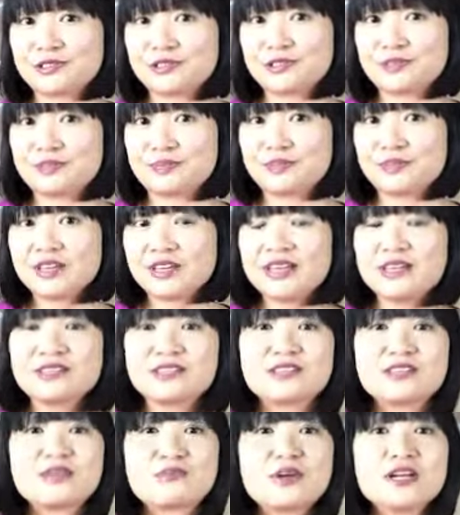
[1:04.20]
to.
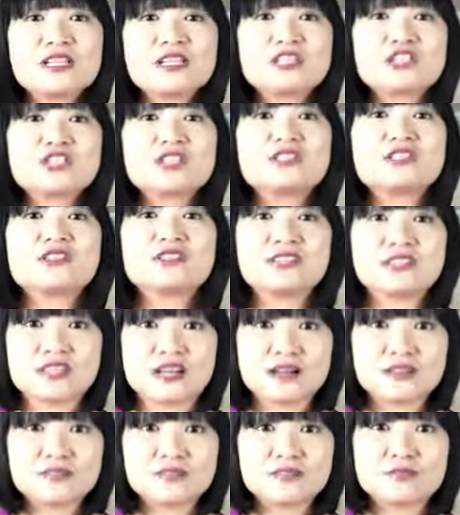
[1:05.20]
You see, when it's just
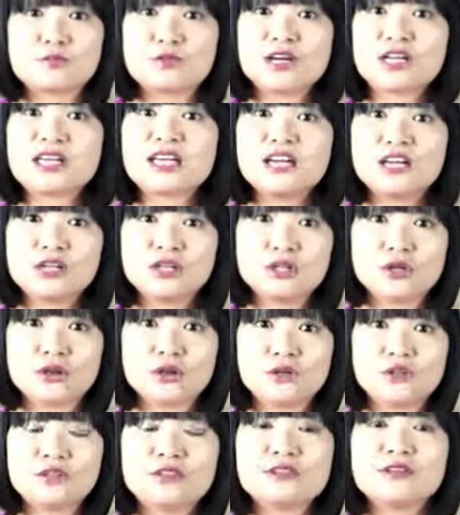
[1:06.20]
yourself working
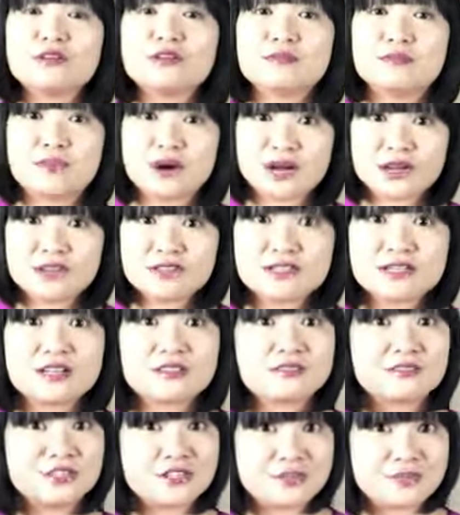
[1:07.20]
alone by
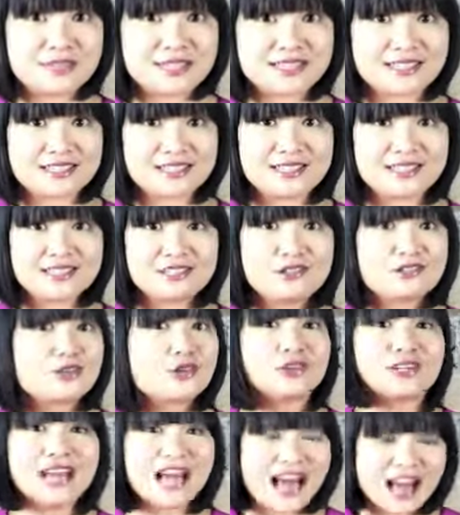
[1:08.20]
yourself in your business, you
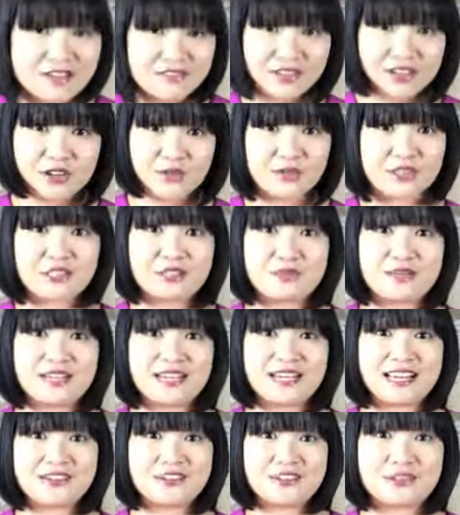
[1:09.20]
don't have anyone to be
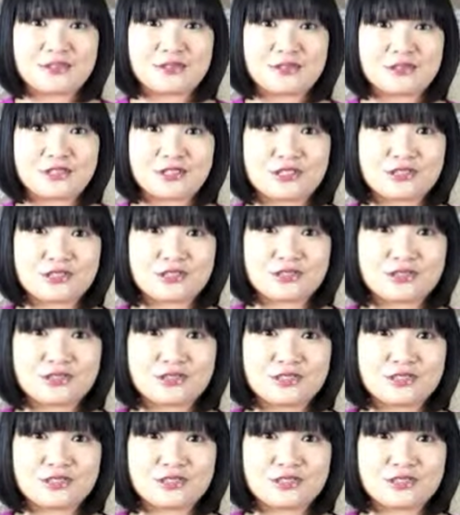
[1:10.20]
accountable to.